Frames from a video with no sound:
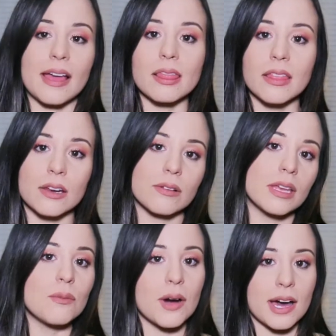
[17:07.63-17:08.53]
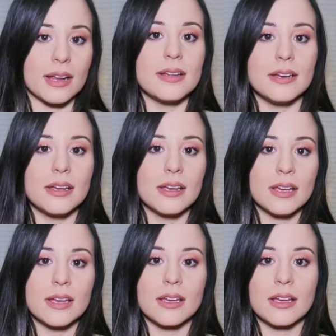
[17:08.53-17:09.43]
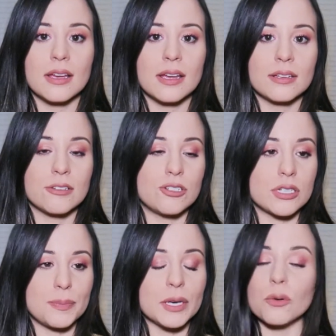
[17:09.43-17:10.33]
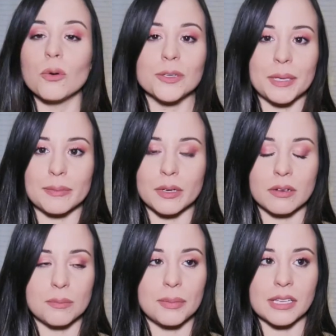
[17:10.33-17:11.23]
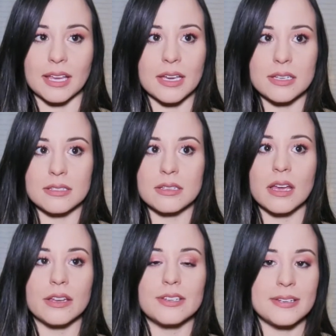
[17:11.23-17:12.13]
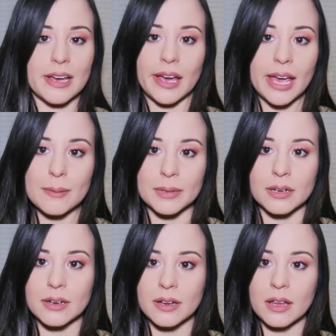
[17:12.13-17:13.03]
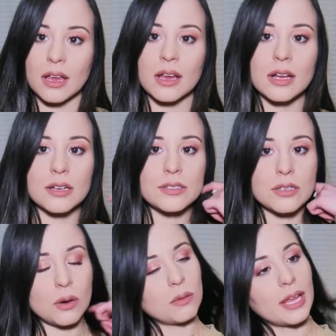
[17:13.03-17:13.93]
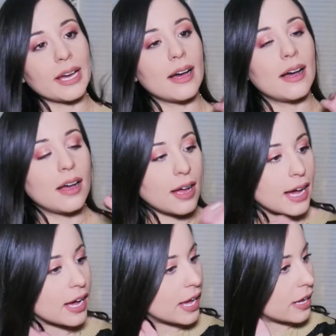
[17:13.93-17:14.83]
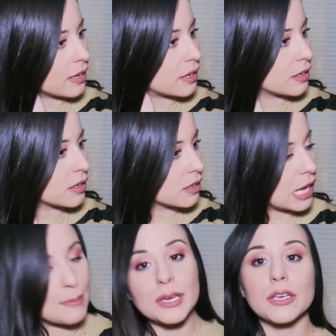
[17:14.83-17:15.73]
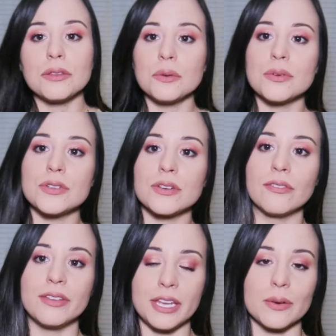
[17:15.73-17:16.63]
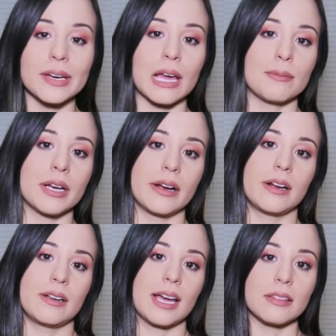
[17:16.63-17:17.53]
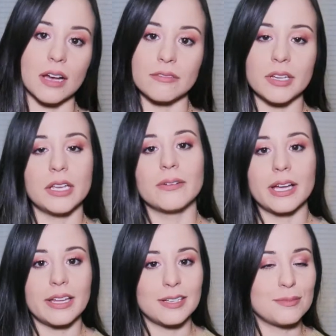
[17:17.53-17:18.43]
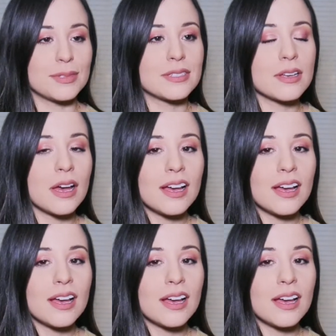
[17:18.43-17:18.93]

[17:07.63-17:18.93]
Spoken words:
literally wanted to just be cool with people. But, like, it did not happen. So, like, I'm a huge video game nerd. I love video games.